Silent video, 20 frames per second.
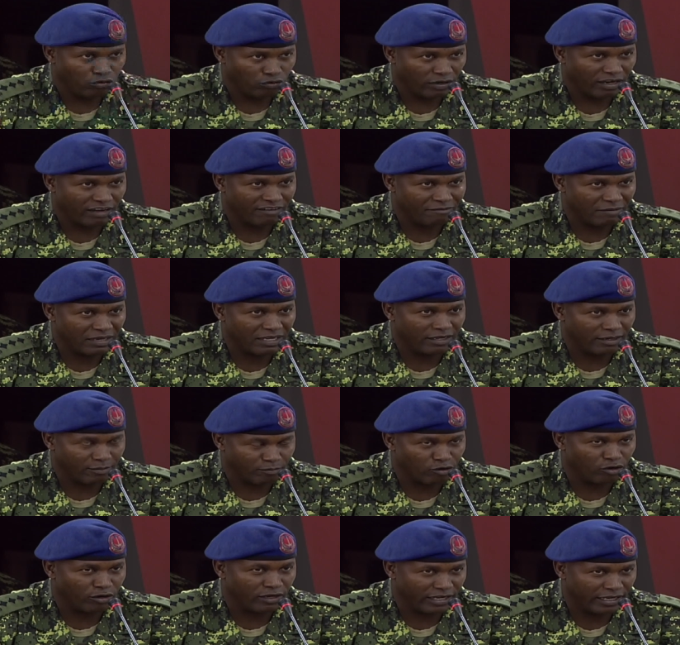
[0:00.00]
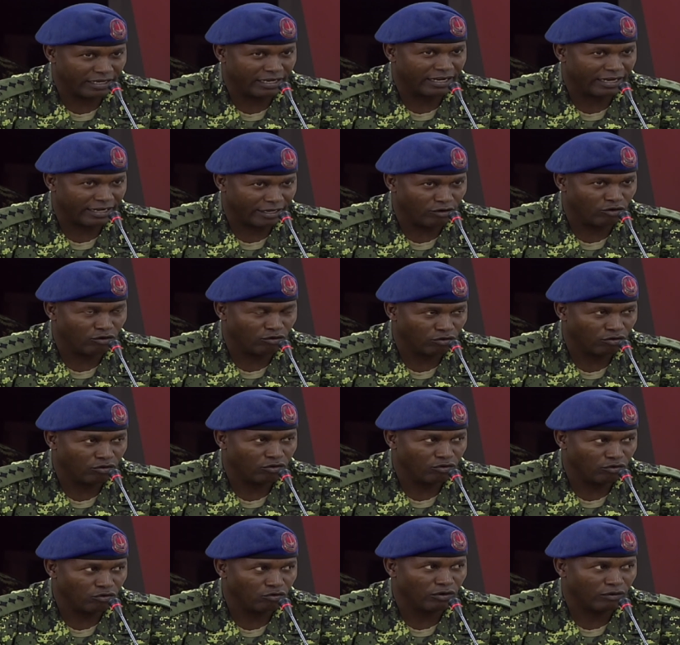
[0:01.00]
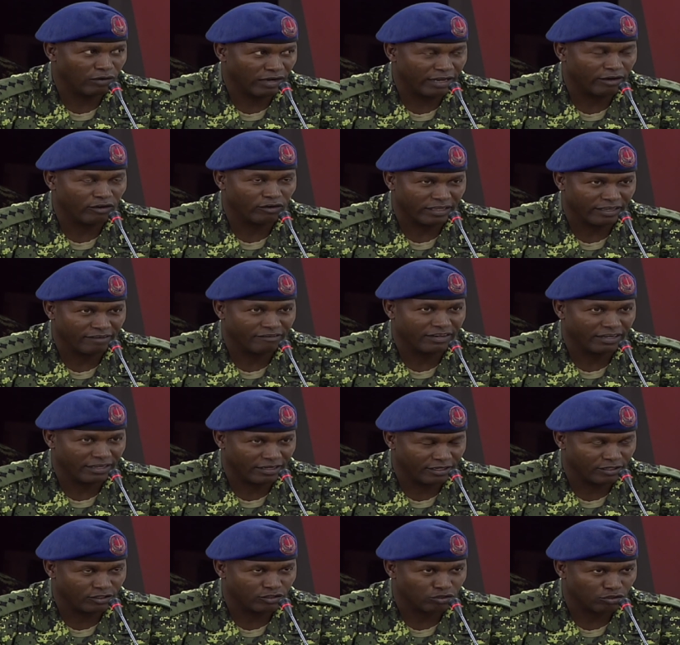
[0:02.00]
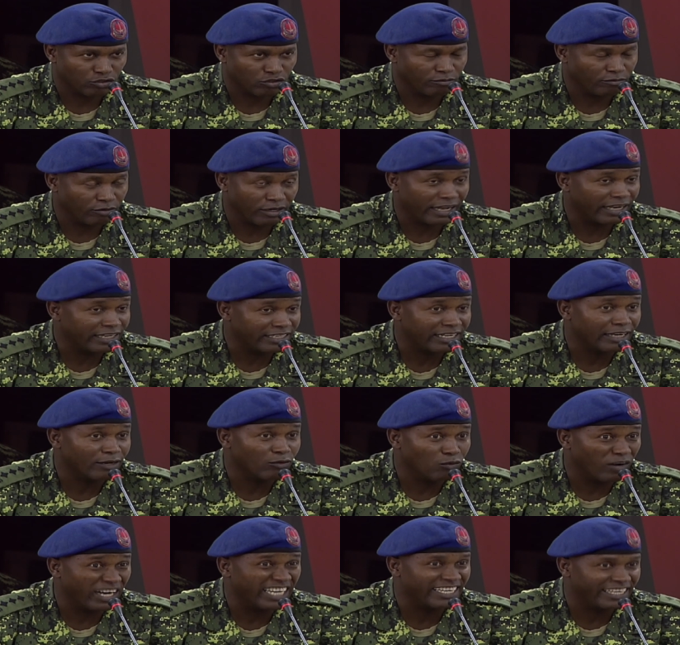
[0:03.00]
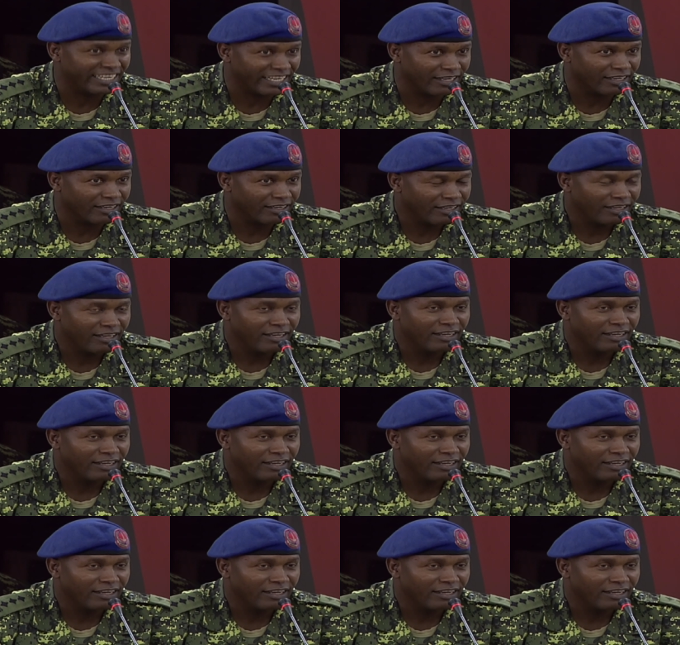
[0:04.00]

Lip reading: you have been deployed here. I know you are not given any instruction, but I said one thing,